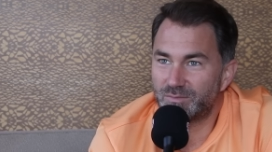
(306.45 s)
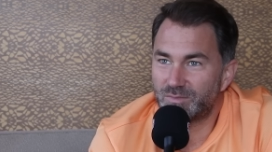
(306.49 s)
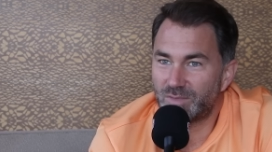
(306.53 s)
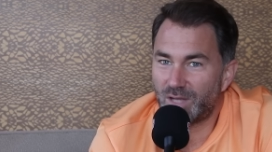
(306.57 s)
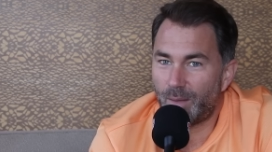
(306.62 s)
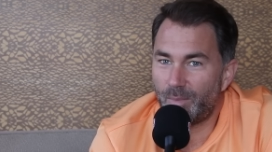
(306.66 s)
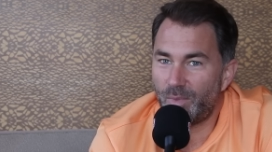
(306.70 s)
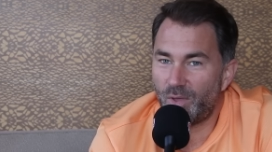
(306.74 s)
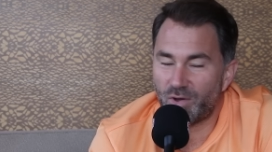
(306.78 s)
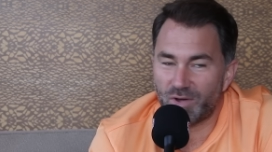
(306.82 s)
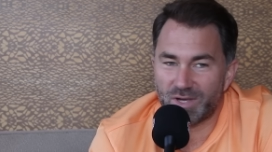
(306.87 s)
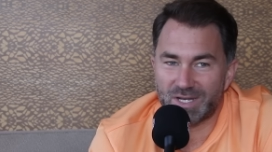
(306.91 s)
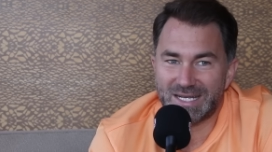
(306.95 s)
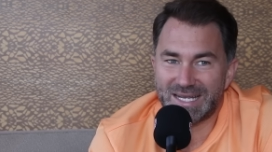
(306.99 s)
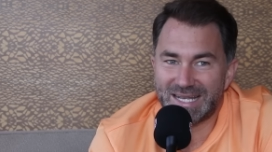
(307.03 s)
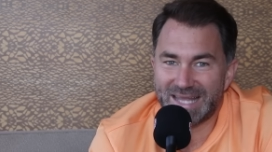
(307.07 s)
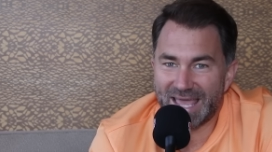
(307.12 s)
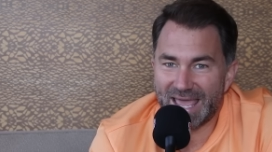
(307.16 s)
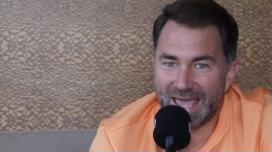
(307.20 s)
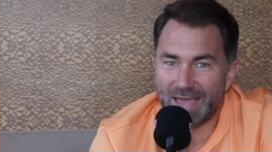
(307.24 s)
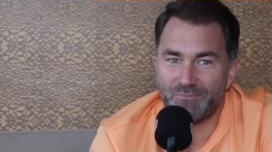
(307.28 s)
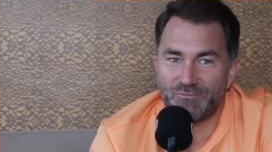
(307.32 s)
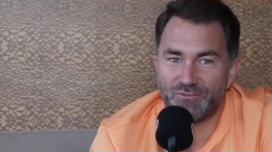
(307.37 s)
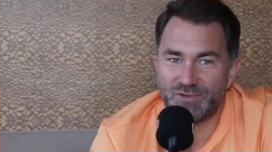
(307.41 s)
I'm not going to
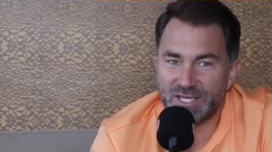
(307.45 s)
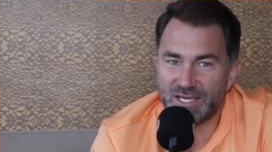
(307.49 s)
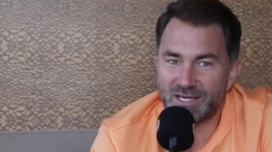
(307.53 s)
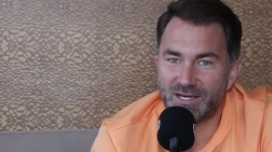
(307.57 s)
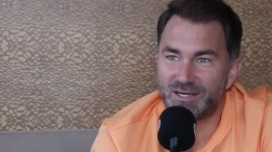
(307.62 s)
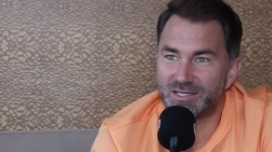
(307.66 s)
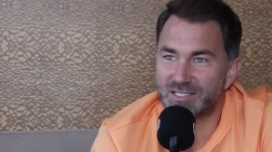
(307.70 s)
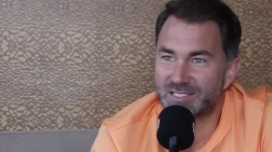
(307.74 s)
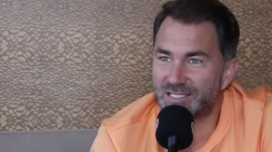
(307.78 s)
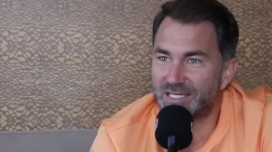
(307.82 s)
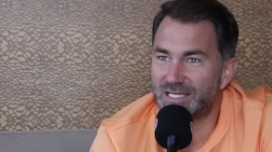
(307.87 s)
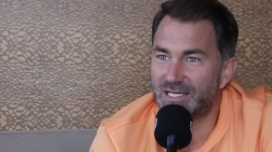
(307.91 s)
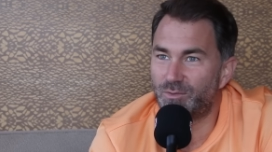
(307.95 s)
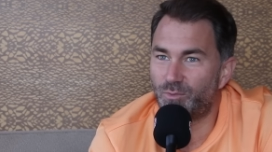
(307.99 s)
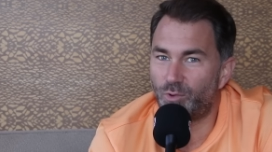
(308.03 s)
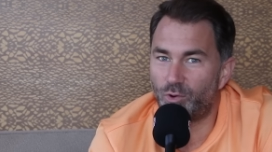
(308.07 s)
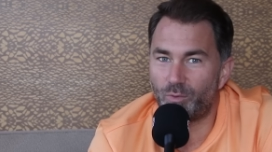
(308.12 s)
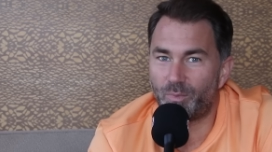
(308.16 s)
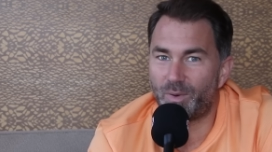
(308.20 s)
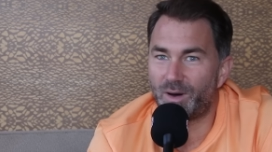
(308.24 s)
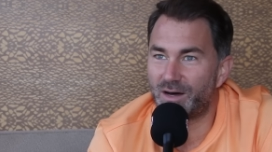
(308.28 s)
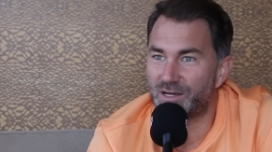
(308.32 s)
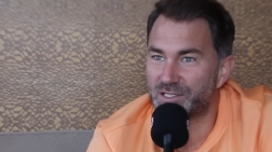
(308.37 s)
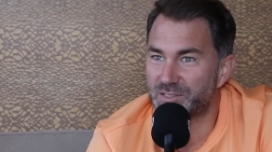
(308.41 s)
let Henry Garcia
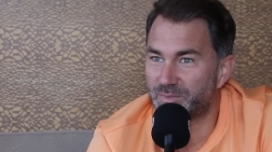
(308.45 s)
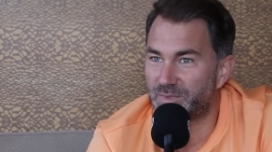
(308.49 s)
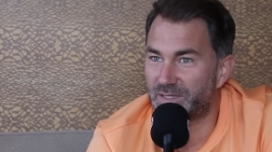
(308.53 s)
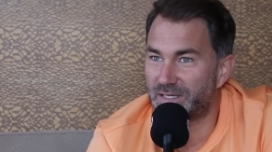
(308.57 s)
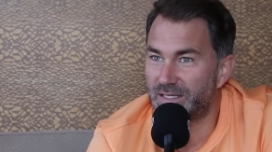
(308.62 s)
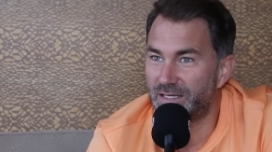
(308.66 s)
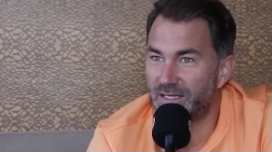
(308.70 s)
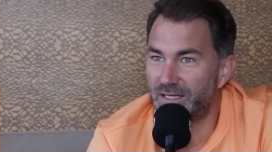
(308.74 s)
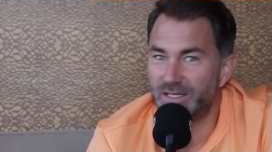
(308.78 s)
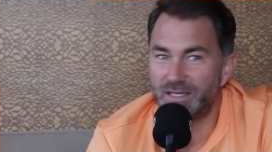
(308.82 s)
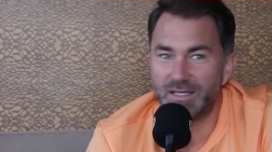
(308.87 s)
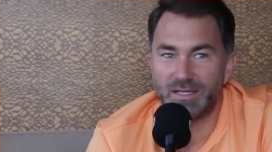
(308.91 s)
walk past me